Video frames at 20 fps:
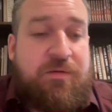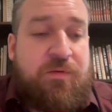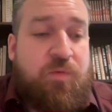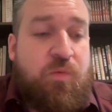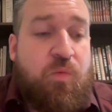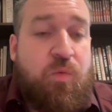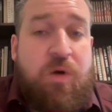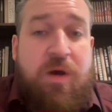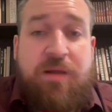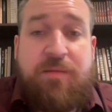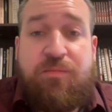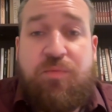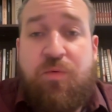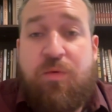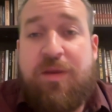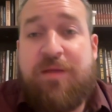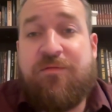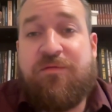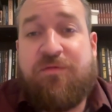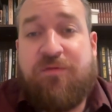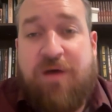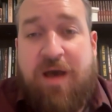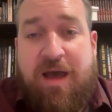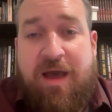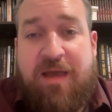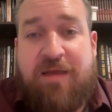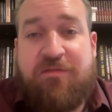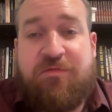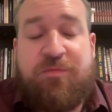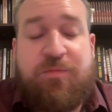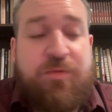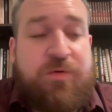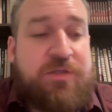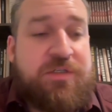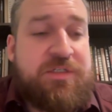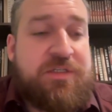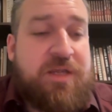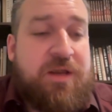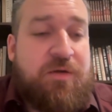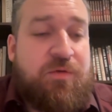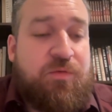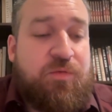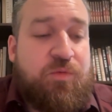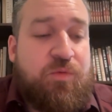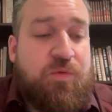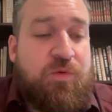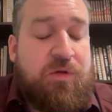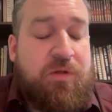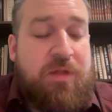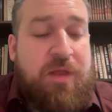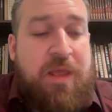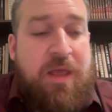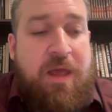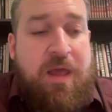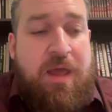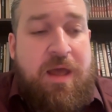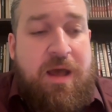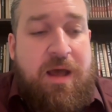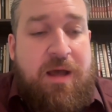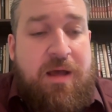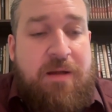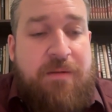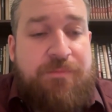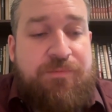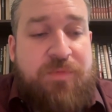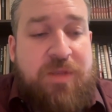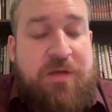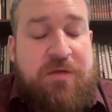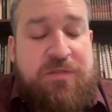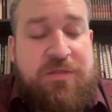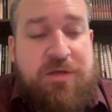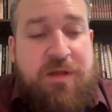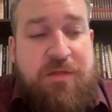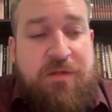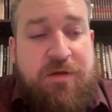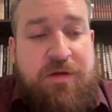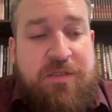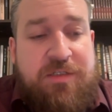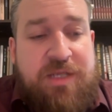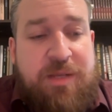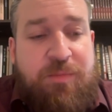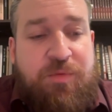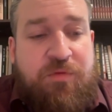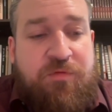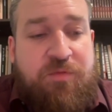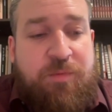1.5% rule. Here's another example of a